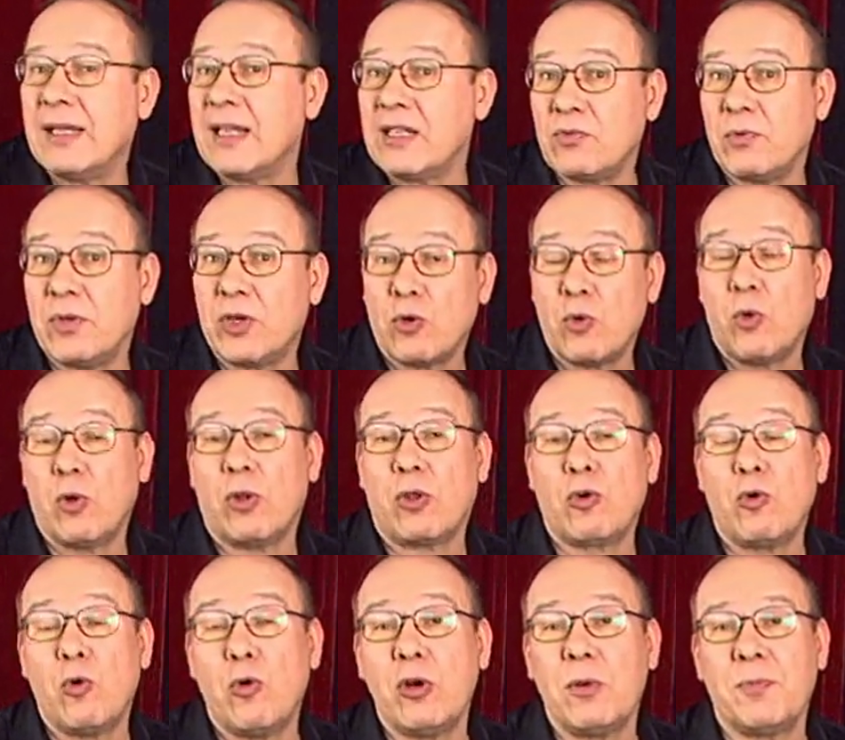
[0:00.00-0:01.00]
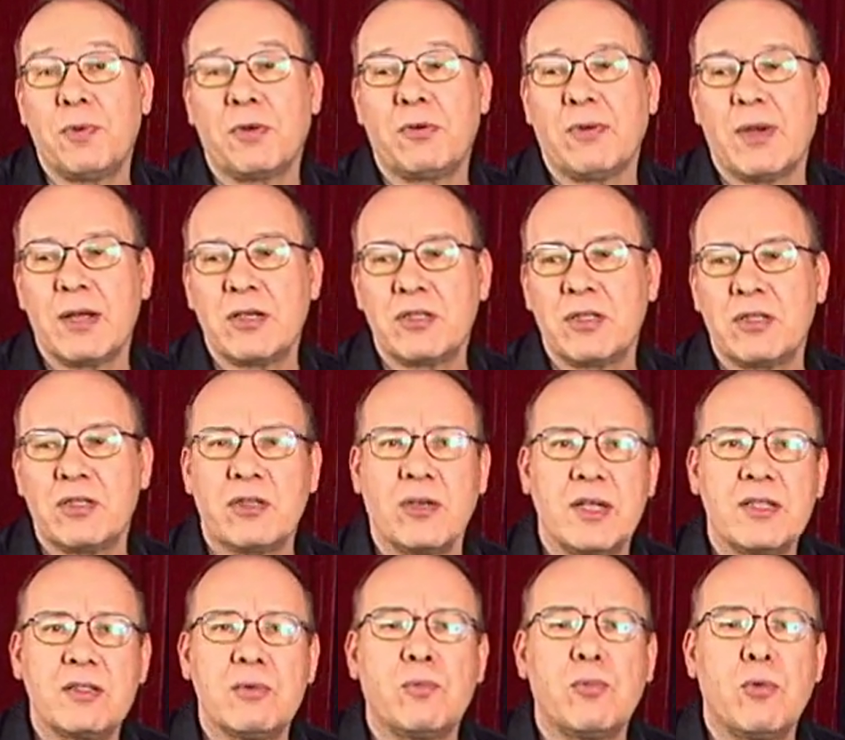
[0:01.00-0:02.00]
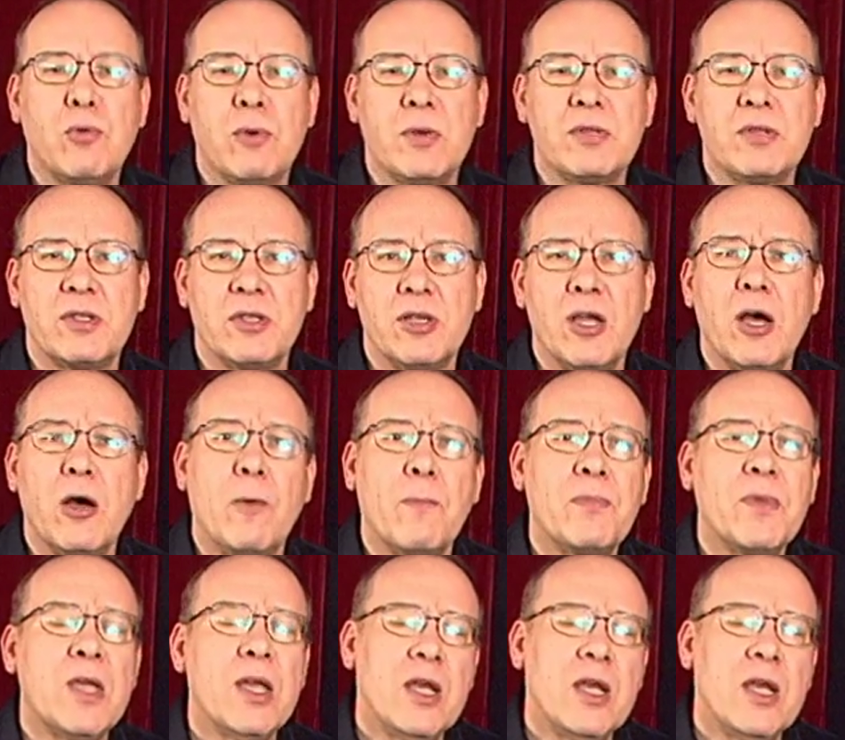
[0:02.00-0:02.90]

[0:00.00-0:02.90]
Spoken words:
That's what you call a chord progression. So that's important to know.